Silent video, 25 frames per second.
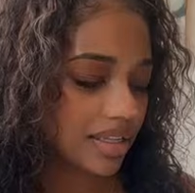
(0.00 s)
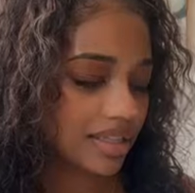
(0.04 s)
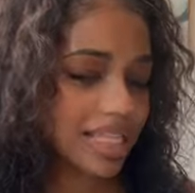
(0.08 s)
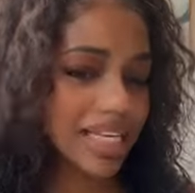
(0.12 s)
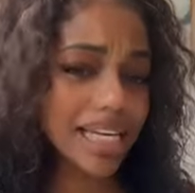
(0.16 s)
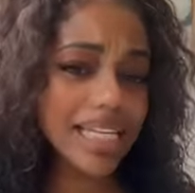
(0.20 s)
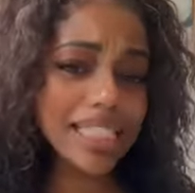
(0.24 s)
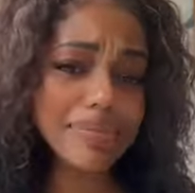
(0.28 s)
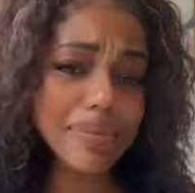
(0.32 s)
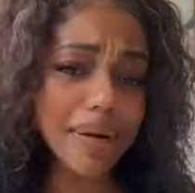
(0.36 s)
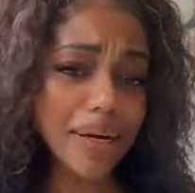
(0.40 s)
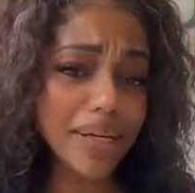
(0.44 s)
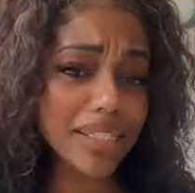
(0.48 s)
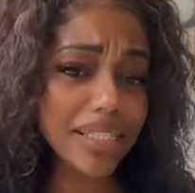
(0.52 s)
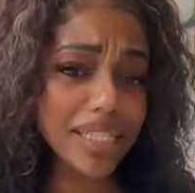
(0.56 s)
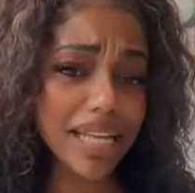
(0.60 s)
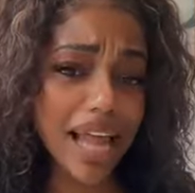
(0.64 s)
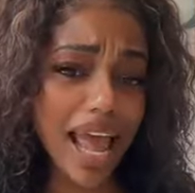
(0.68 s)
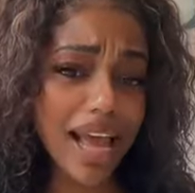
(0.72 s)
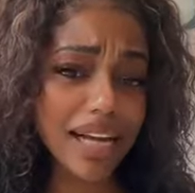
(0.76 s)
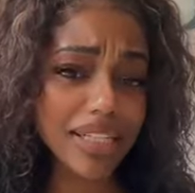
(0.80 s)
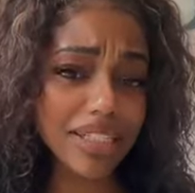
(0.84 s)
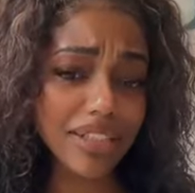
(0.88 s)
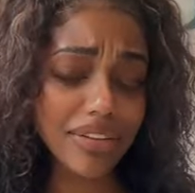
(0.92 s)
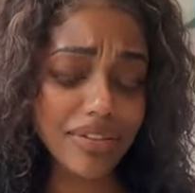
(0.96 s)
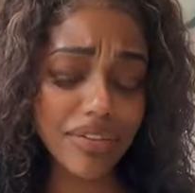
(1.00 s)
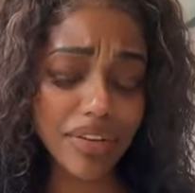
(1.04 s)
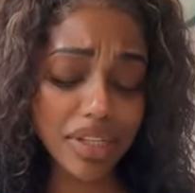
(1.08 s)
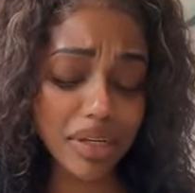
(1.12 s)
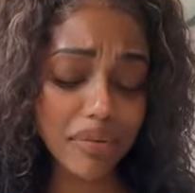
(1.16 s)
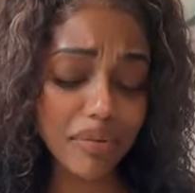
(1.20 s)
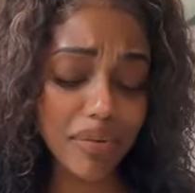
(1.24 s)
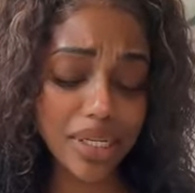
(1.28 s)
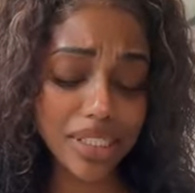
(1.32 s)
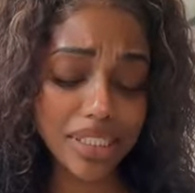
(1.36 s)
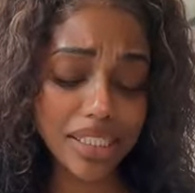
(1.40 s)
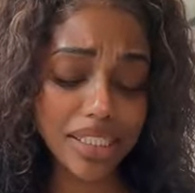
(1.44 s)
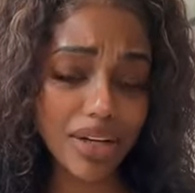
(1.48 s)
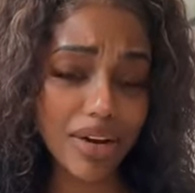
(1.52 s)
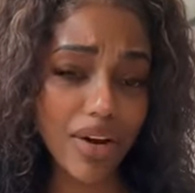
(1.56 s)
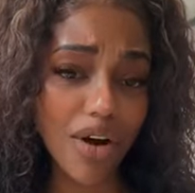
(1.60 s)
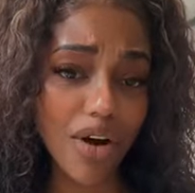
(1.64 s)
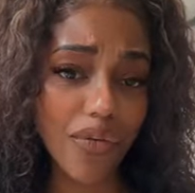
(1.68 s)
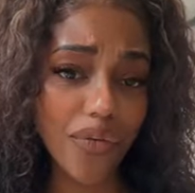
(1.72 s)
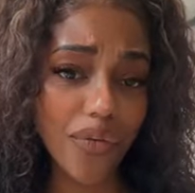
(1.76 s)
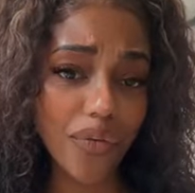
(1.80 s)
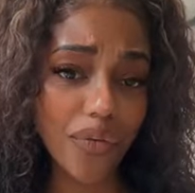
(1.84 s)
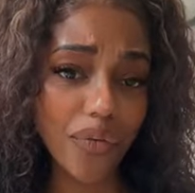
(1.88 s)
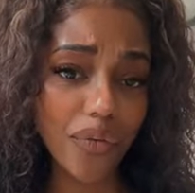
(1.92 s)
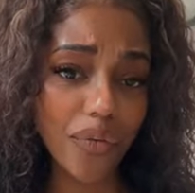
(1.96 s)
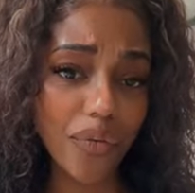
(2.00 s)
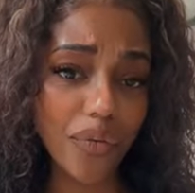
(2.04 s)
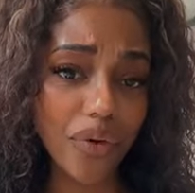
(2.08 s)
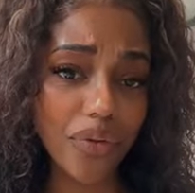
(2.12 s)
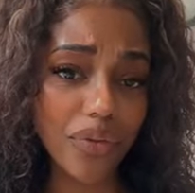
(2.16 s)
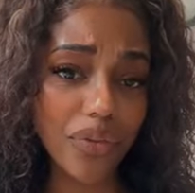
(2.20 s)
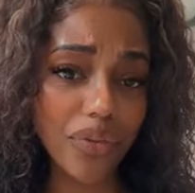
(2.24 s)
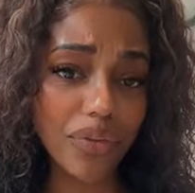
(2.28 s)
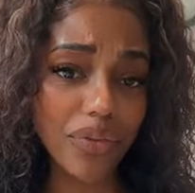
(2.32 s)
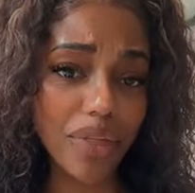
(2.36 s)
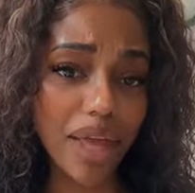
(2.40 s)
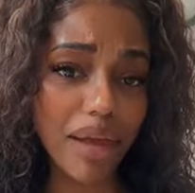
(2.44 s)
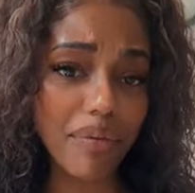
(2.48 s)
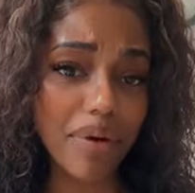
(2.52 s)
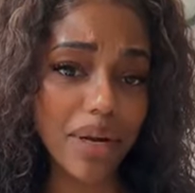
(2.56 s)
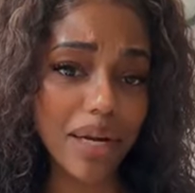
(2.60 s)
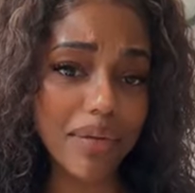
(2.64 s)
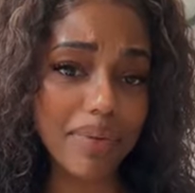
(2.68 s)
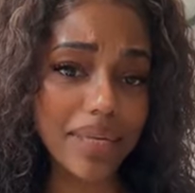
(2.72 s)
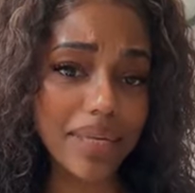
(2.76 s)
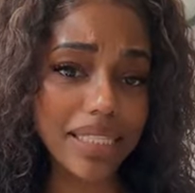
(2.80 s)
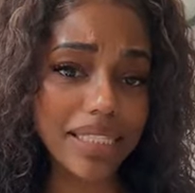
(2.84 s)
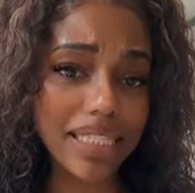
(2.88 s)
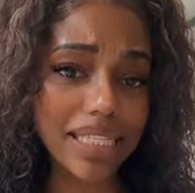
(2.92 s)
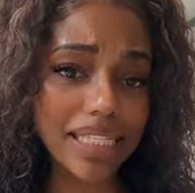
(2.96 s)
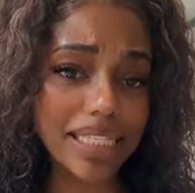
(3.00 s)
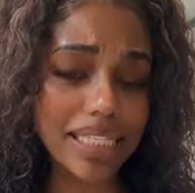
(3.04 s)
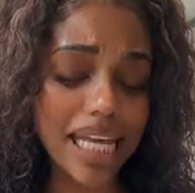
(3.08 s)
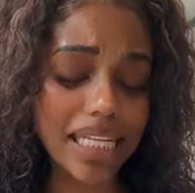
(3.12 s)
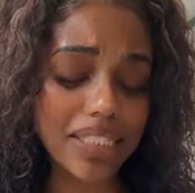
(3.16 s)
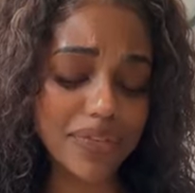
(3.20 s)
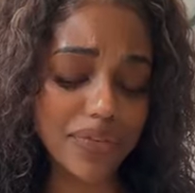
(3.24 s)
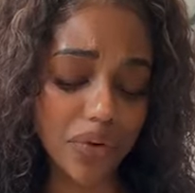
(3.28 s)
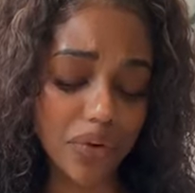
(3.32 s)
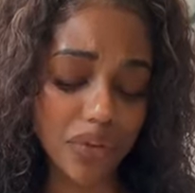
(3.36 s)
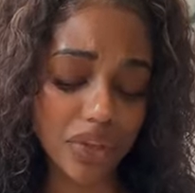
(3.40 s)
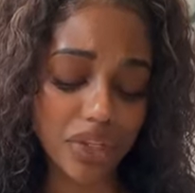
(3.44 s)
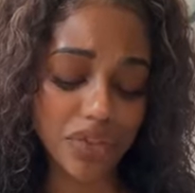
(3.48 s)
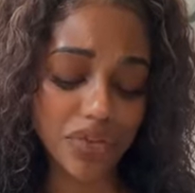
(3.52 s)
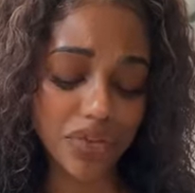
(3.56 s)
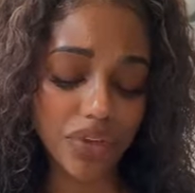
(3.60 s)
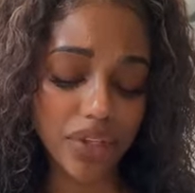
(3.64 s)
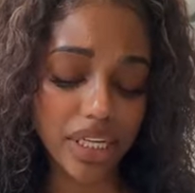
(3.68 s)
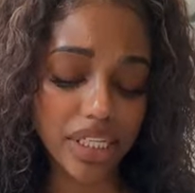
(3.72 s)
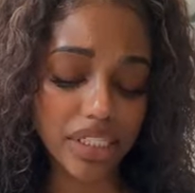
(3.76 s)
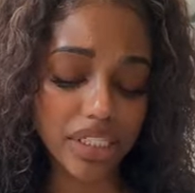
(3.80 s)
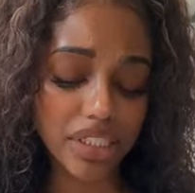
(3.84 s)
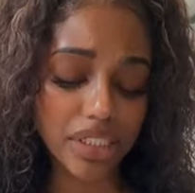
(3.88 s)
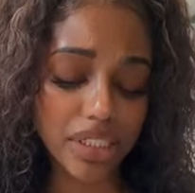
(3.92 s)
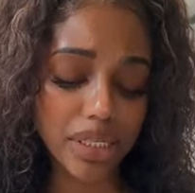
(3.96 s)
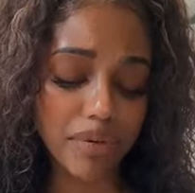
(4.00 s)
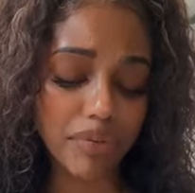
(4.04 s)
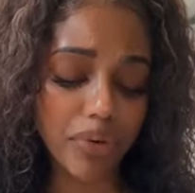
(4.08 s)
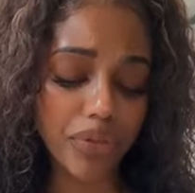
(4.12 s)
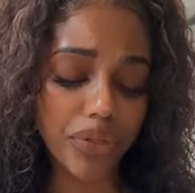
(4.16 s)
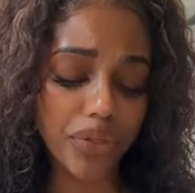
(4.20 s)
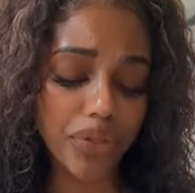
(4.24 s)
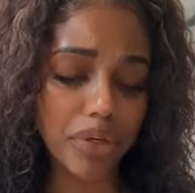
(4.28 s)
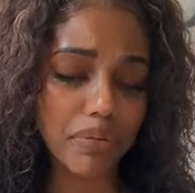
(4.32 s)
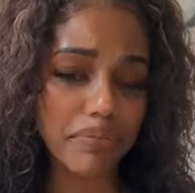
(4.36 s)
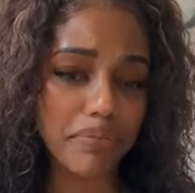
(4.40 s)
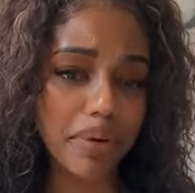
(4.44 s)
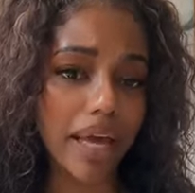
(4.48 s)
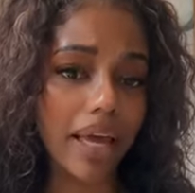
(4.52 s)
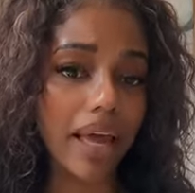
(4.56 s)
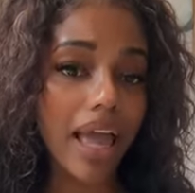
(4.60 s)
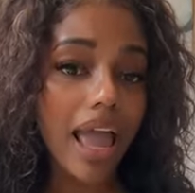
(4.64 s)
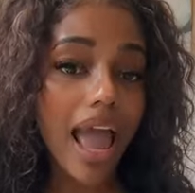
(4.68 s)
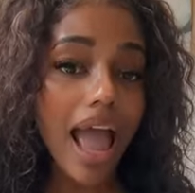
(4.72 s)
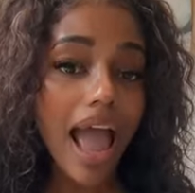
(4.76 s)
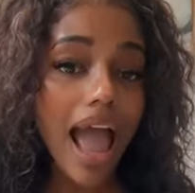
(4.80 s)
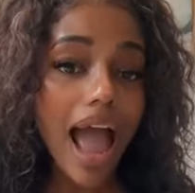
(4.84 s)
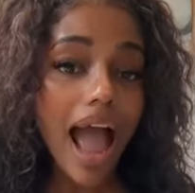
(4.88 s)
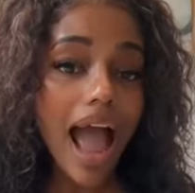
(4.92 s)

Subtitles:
This person actually really wants it all with you. They want to be successful in this relationship with you, but